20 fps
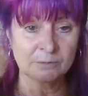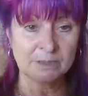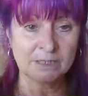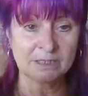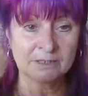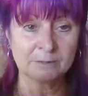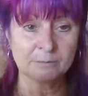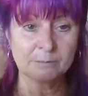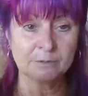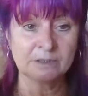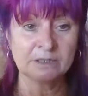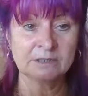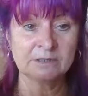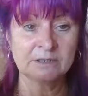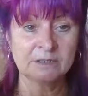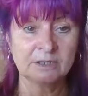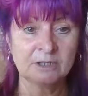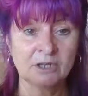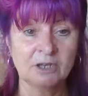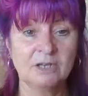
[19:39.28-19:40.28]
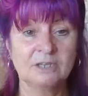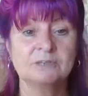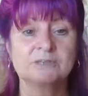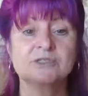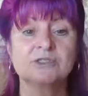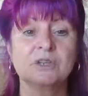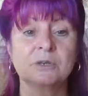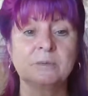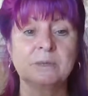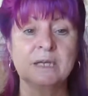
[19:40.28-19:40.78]
how to bring in the light.
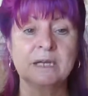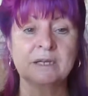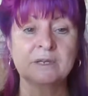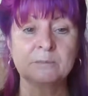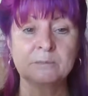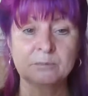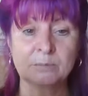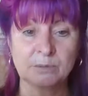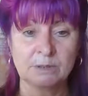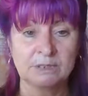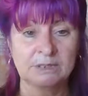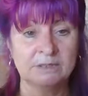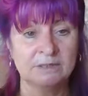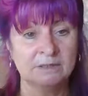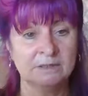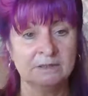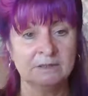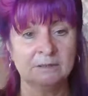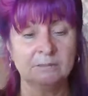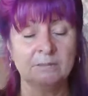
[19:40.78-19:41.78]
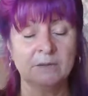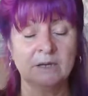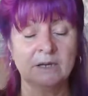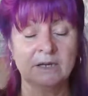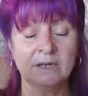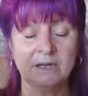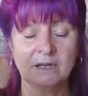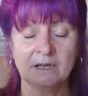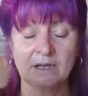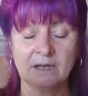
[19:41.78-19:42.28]
Show me how to bring in
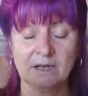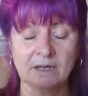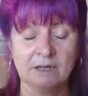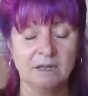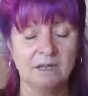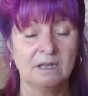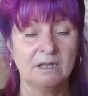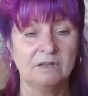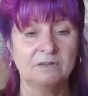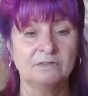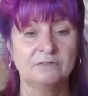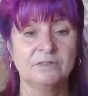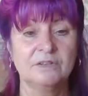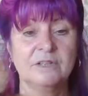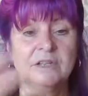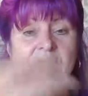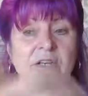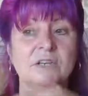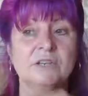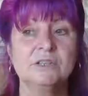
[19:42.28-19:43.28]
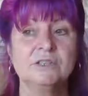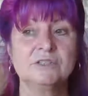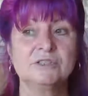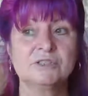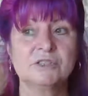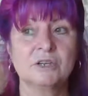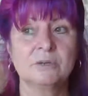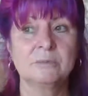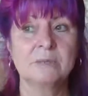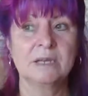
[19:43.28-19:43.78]
my love.
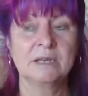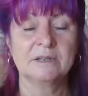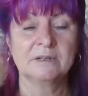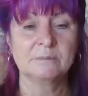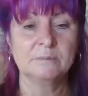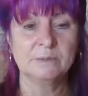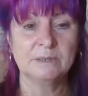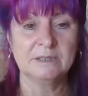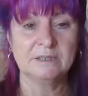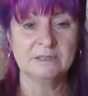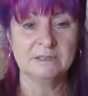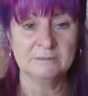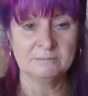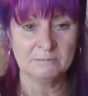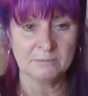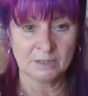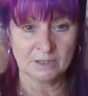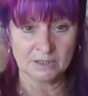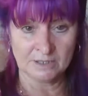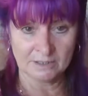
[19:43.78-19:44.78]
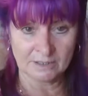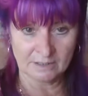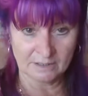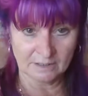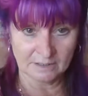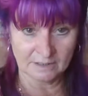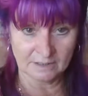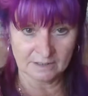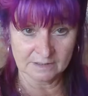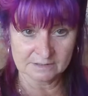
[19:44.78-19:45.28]
Show me how to be in my
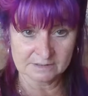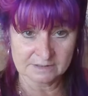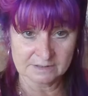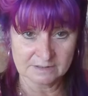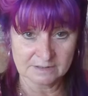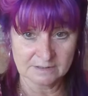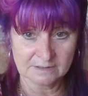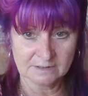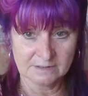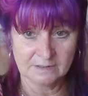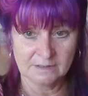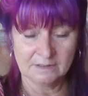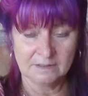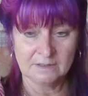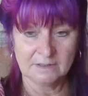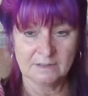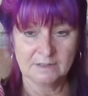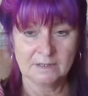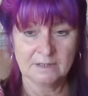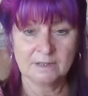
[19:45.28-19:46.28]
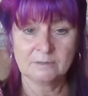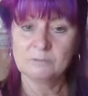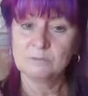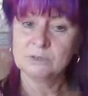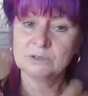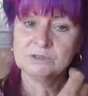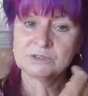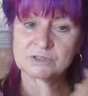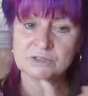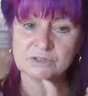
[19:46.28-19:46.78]
heart. And
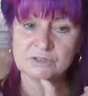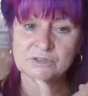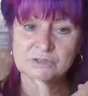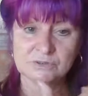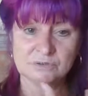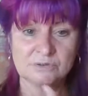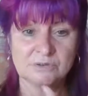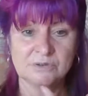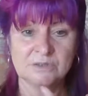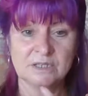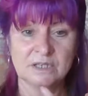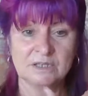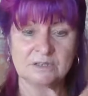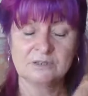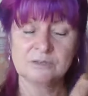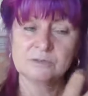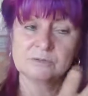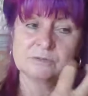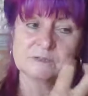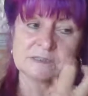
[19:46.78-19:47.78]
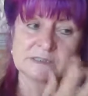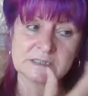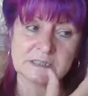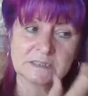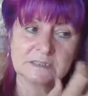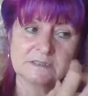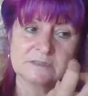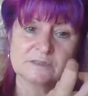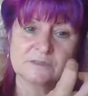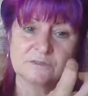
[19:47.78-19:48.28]
once you do that, you'll
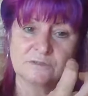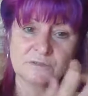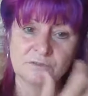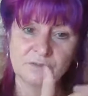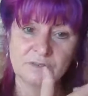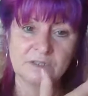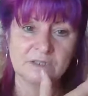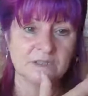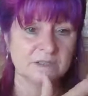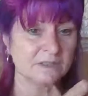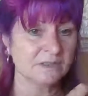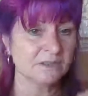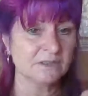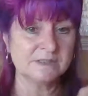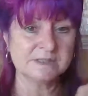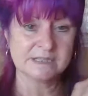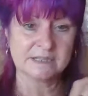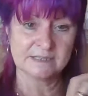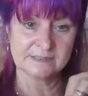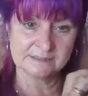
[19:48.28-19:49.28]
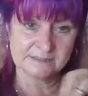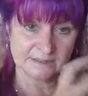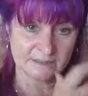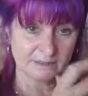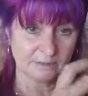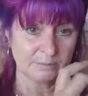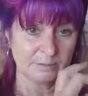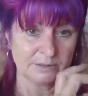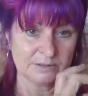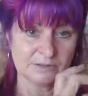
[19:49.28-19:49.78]
start to feel, it only takes a
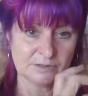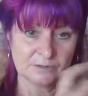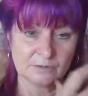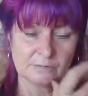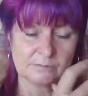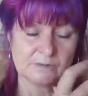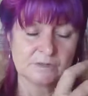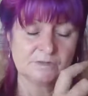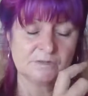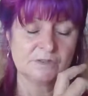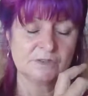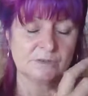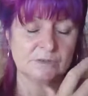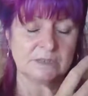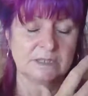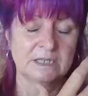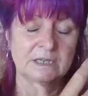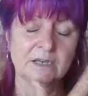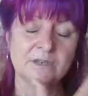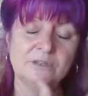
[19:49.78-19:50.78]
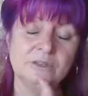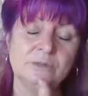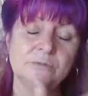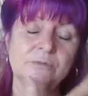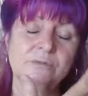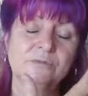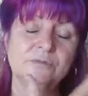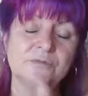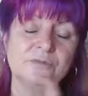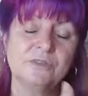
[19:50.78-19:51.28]
couple of times of doing it, and you
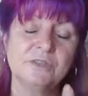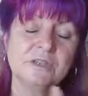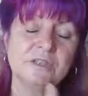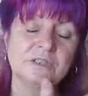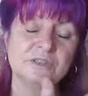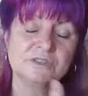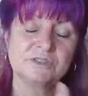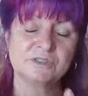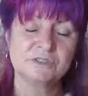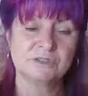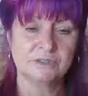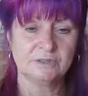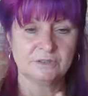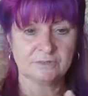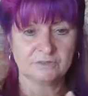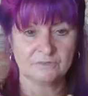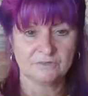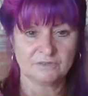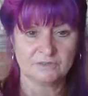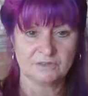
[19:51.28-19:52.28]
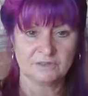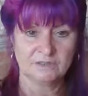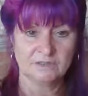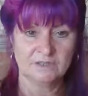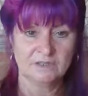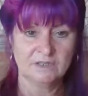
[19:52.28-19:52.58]
will feel a shift